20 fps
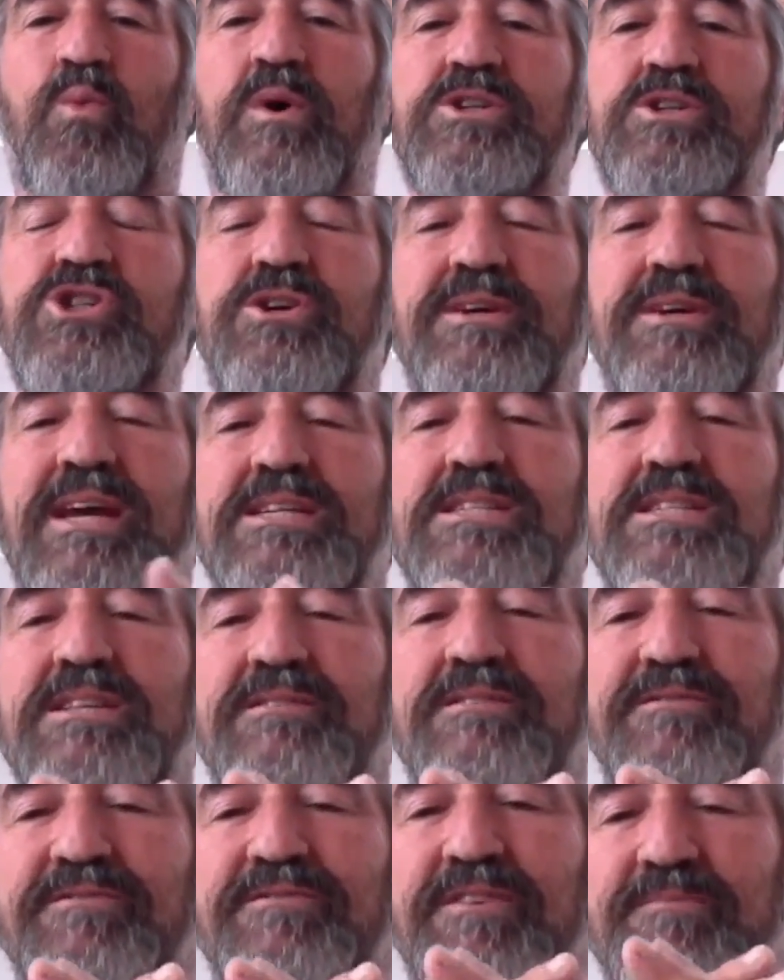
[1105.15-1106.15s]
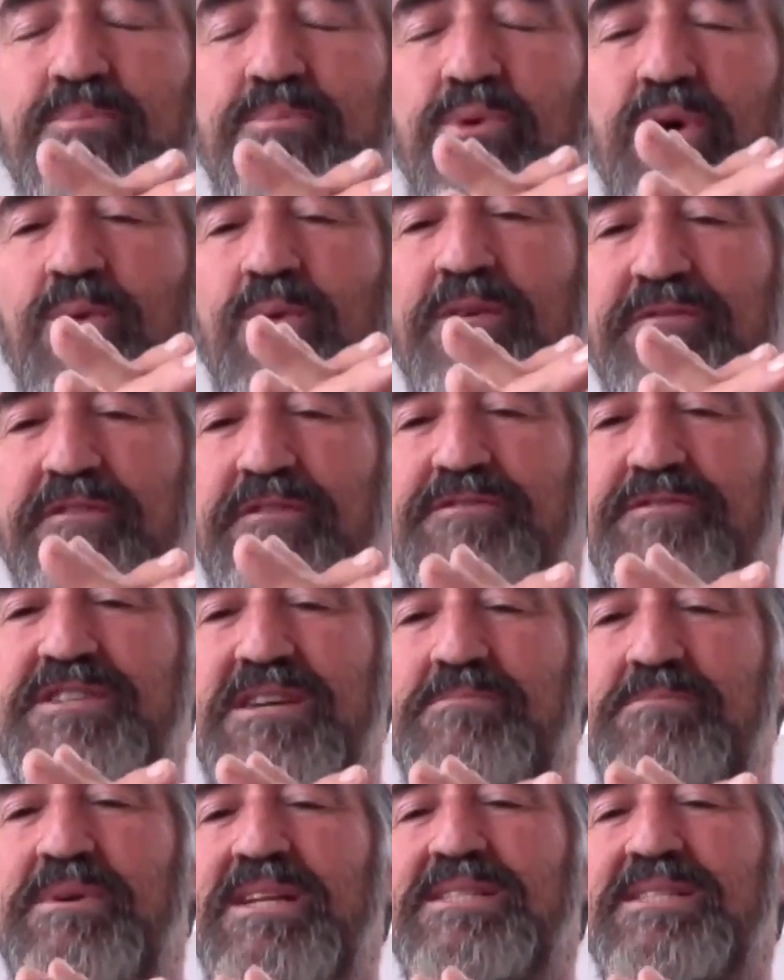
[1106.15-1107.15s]
Once you get to the point where
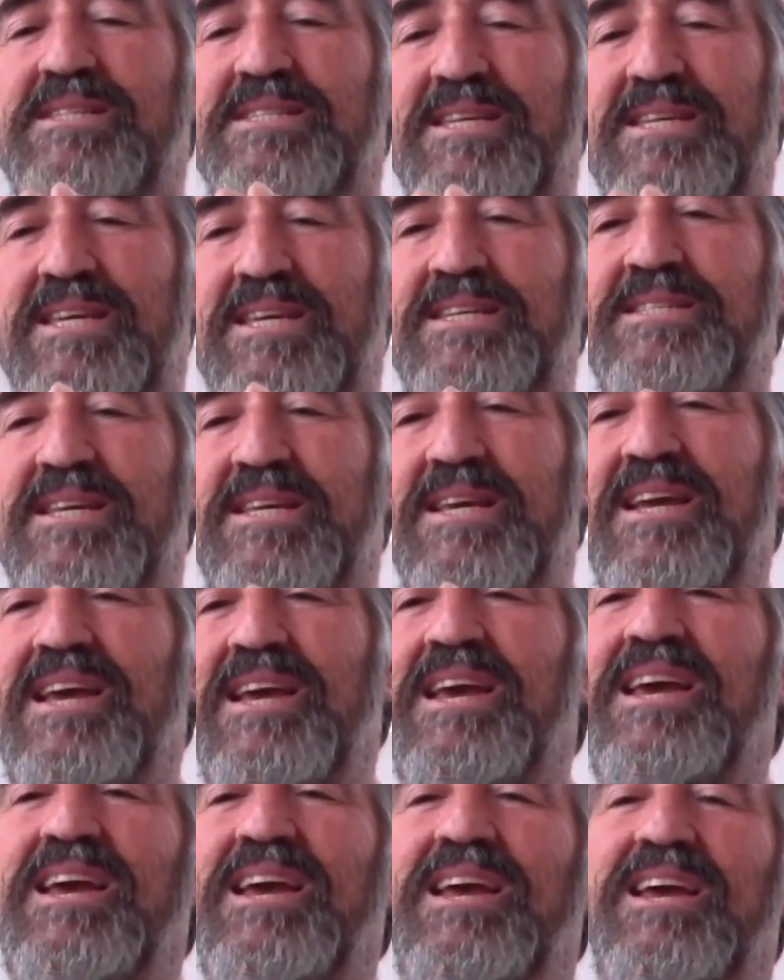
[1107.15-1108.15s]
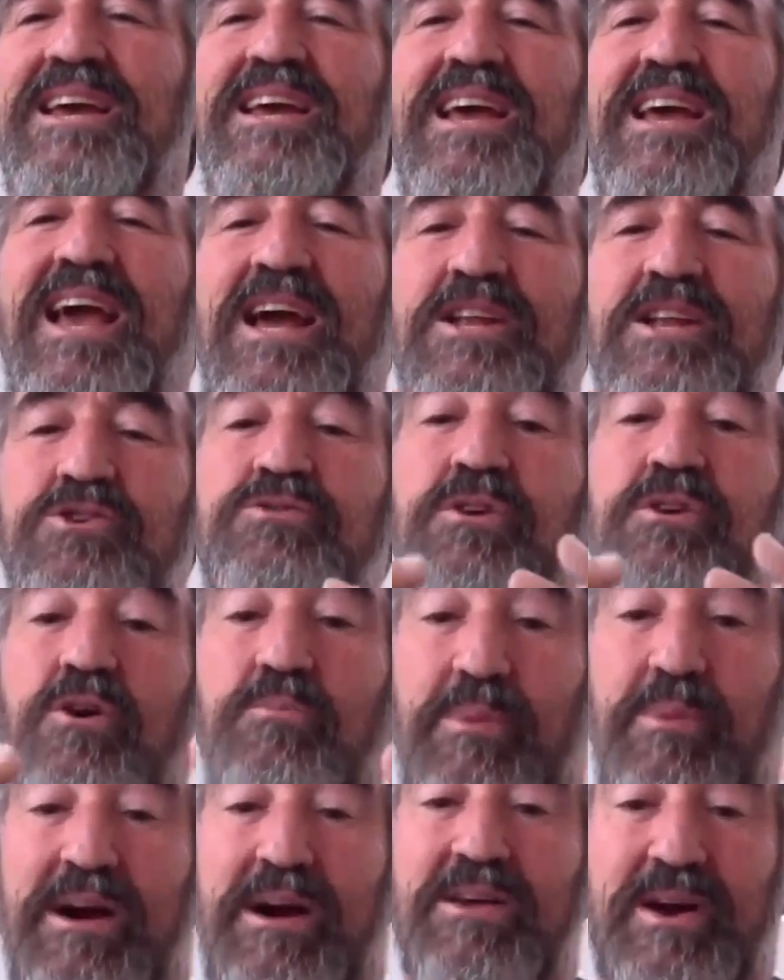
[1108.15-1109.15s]
15 minutes is easy, and you
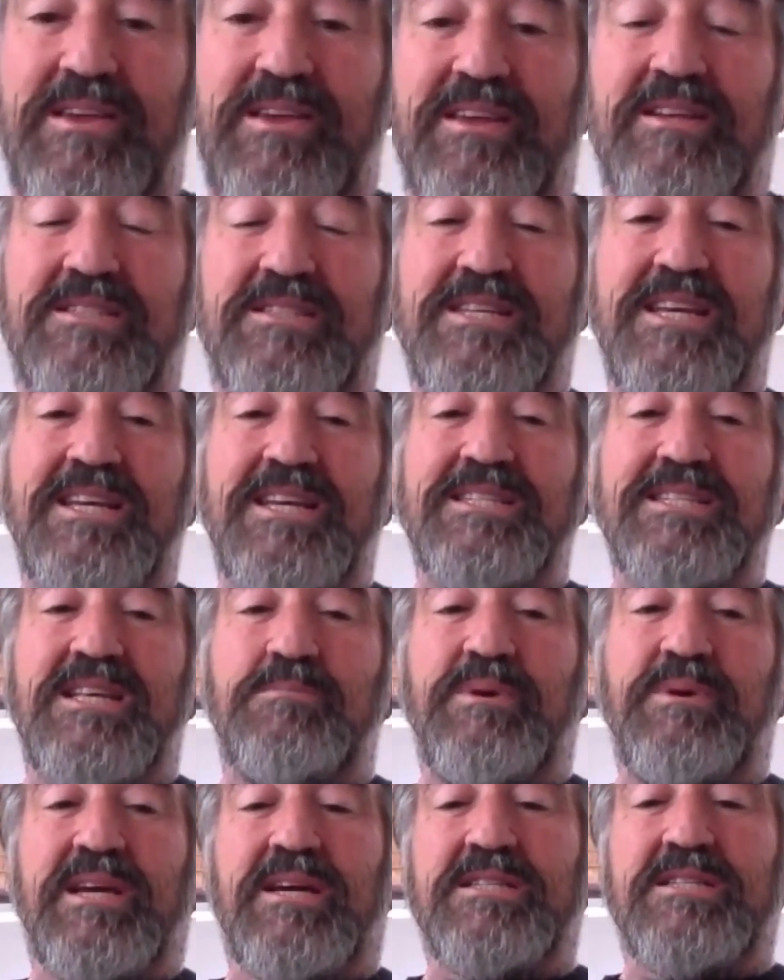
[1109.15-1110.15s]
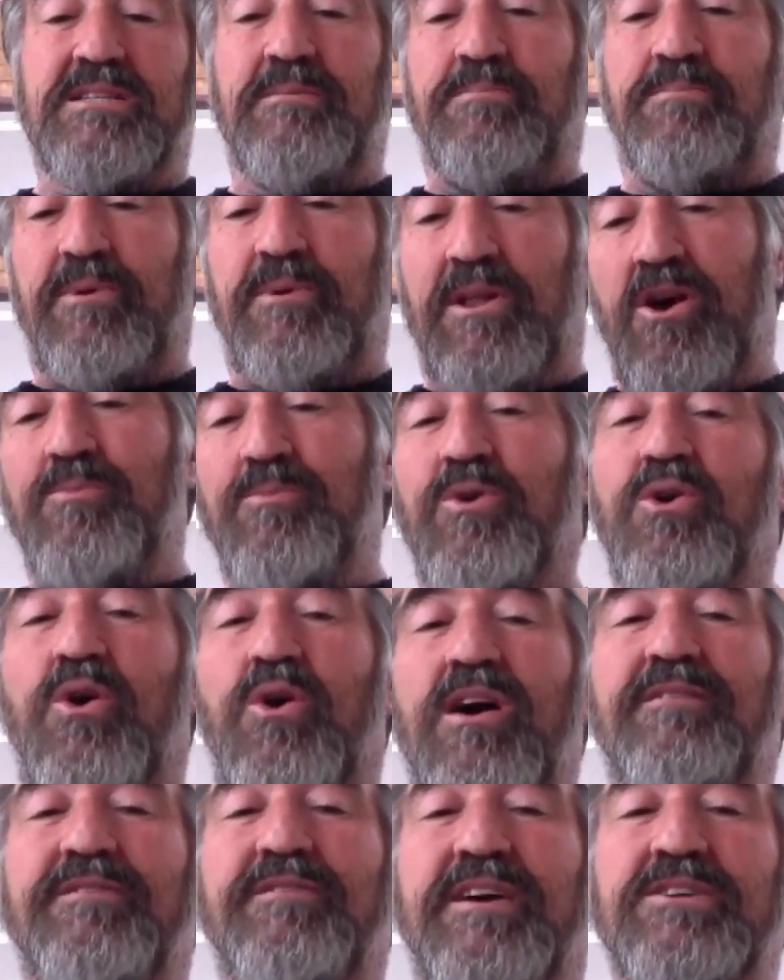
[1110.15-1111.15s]
know, by the way, it's easy because the alarm will
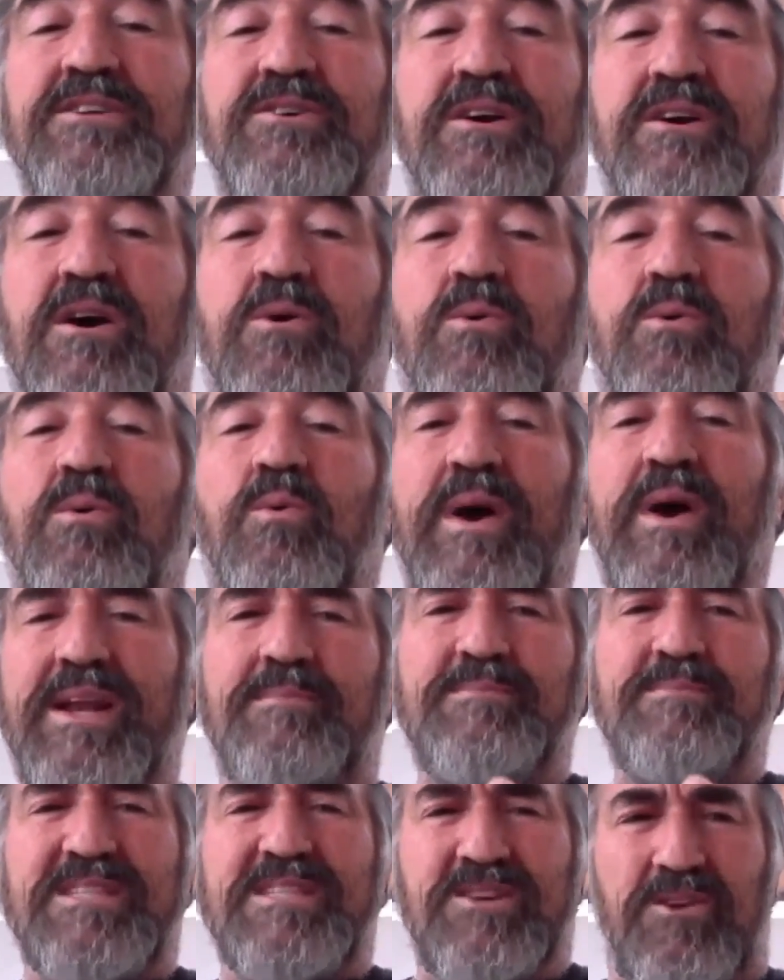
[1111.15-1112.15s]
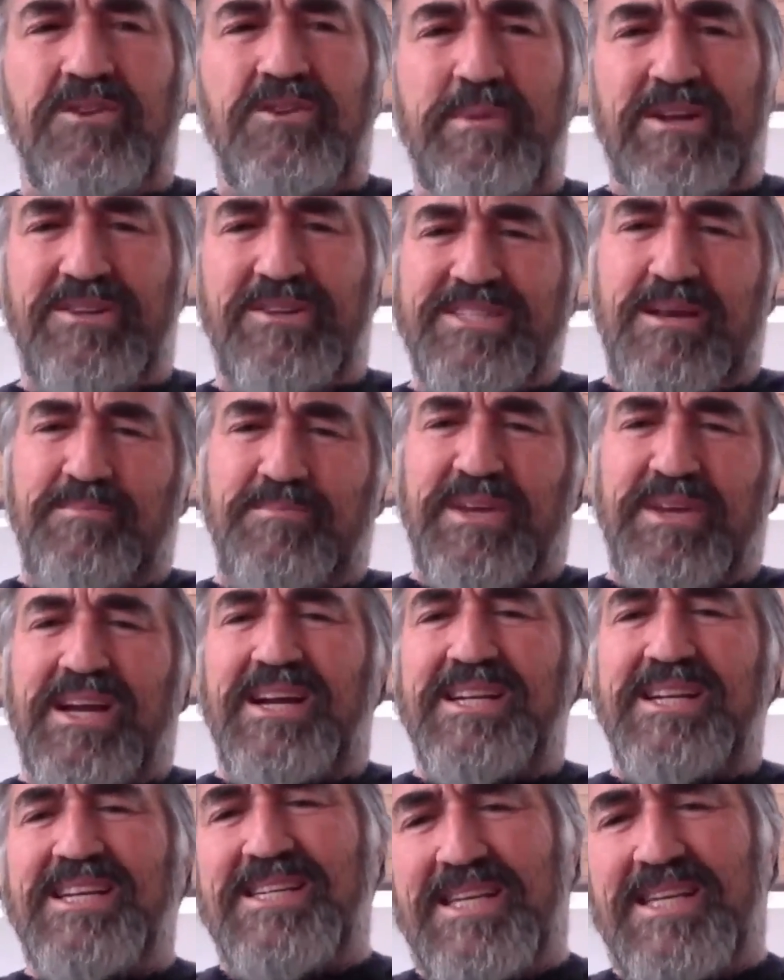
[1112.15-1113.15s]
go off and you'll go, wait, I'm still in the middle of
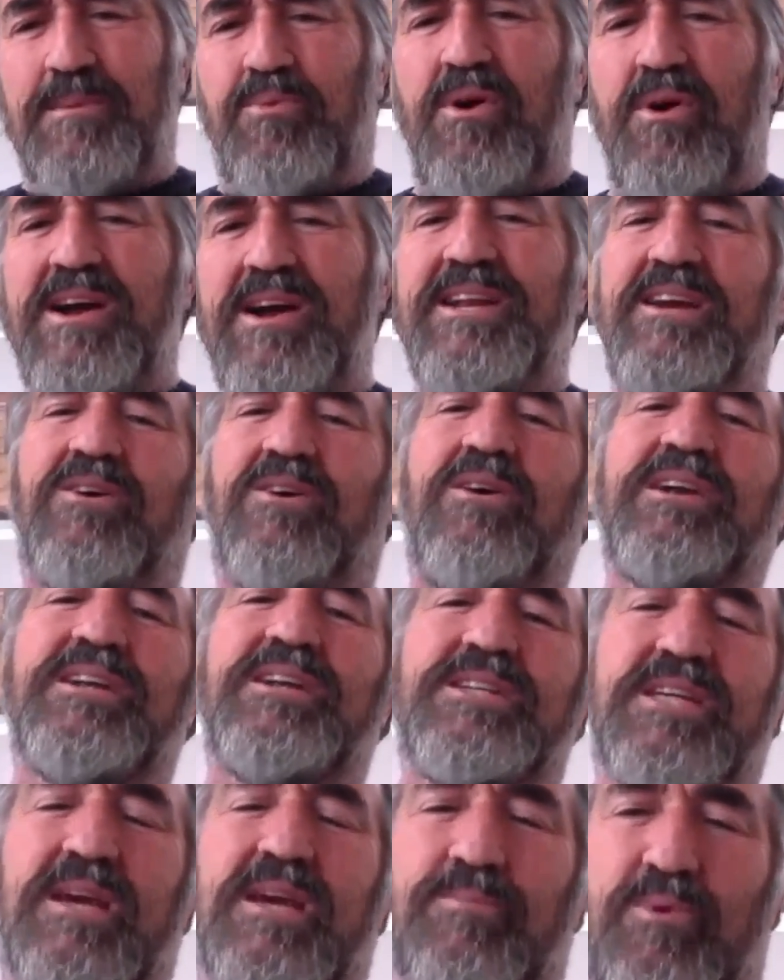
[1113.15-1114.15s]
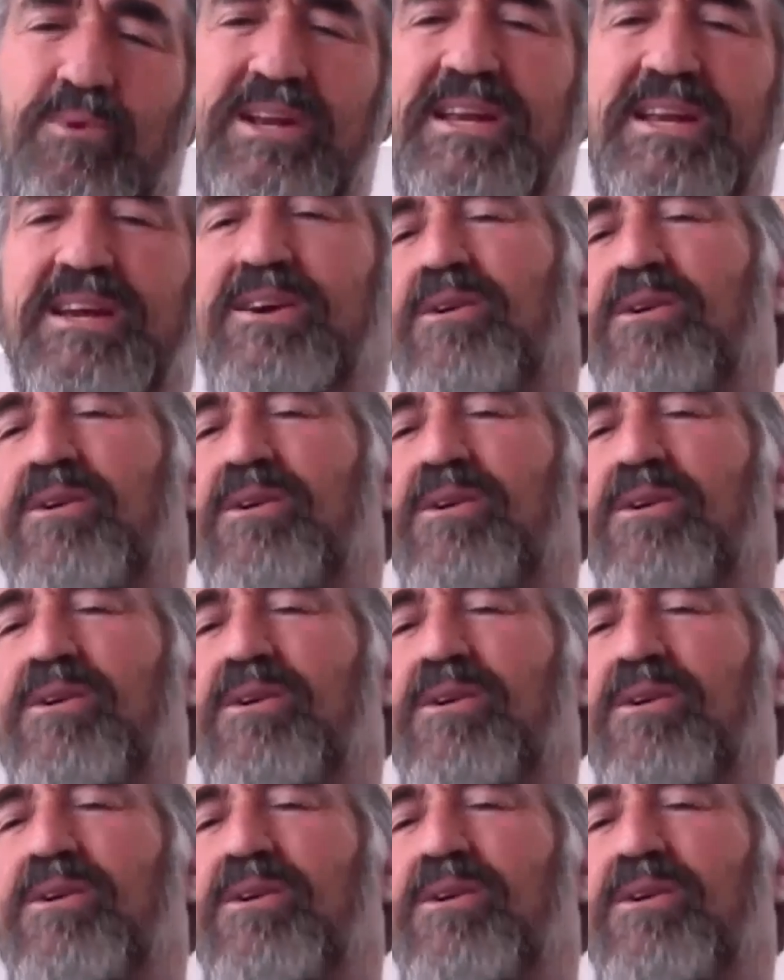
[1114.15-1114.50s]
something, I need to keep writing, or I need to keep